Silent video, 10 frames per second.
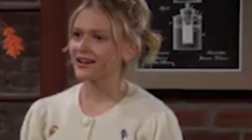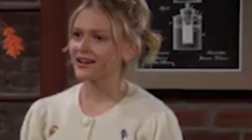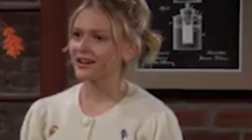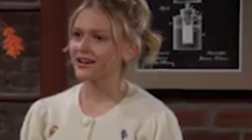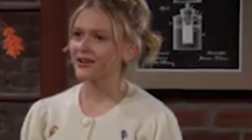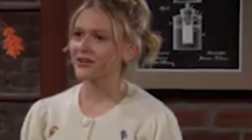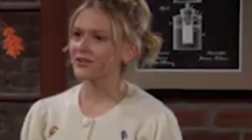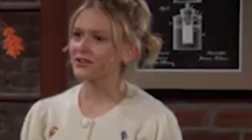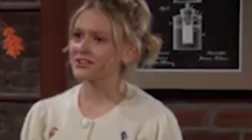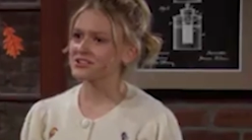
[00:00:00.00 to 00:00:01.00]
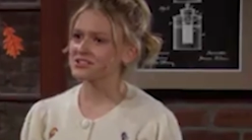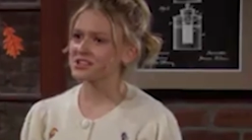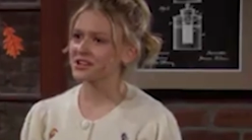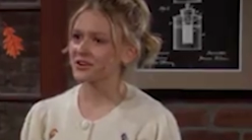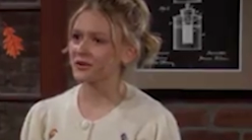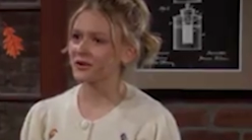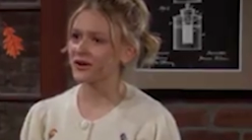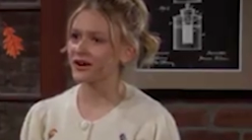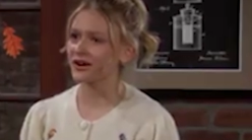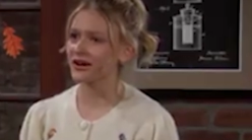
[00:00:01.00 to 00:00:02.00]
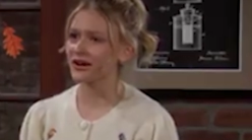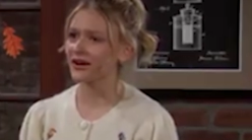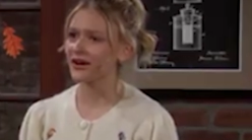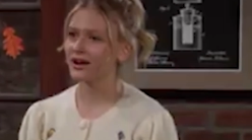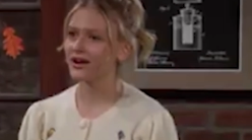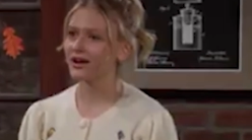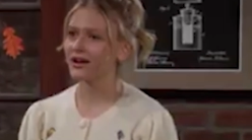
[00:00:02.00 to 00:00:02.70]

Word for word: to college in September 2022.